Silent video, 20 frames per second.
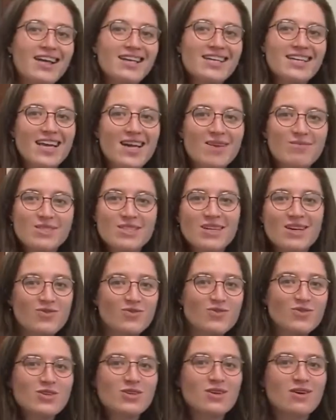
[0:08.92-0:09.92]
Camp
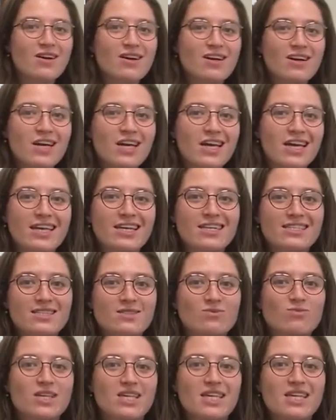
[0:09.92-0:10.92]
Tavor. It's
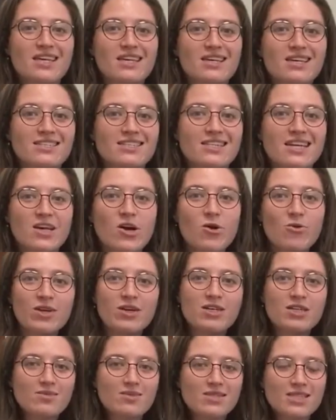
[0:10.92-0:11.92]
me, Naomi
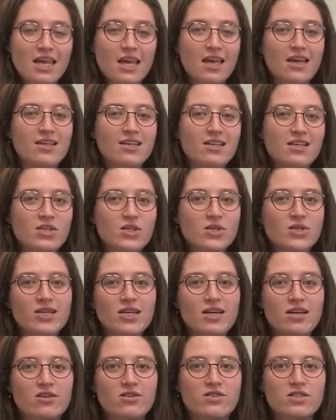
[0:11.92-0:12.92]
Goldenagel, your
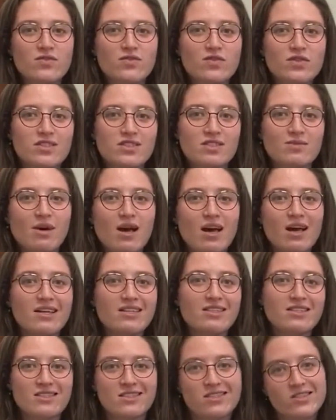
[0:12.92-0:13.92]
host for Zman
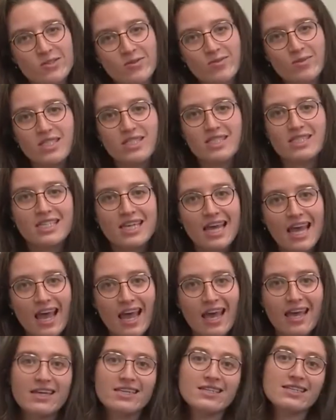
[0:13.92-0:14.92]
Zoom. Today,
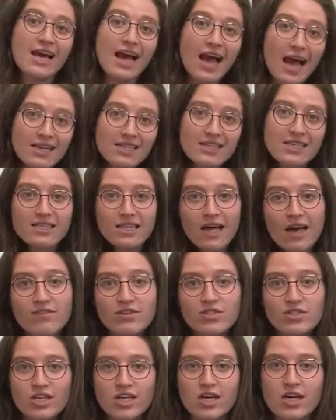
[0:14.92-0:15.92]
Natalie
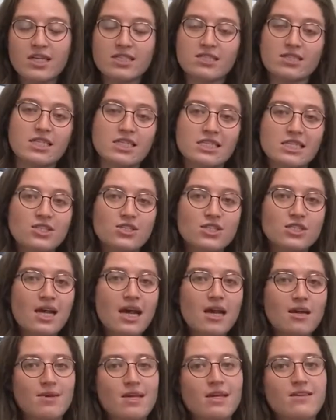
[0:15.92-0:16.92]
Lovinger is going to teach us how to
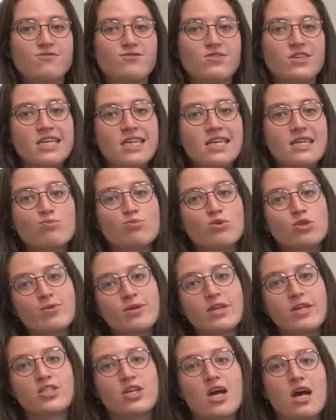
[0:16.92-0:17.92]
make vegan blueberry
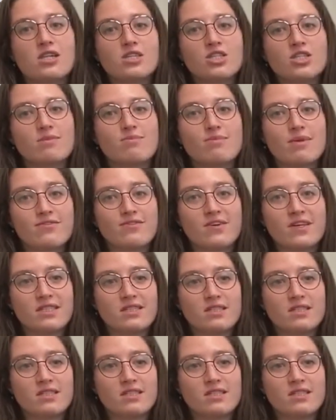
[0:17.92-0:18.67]
chocolate chip muffins.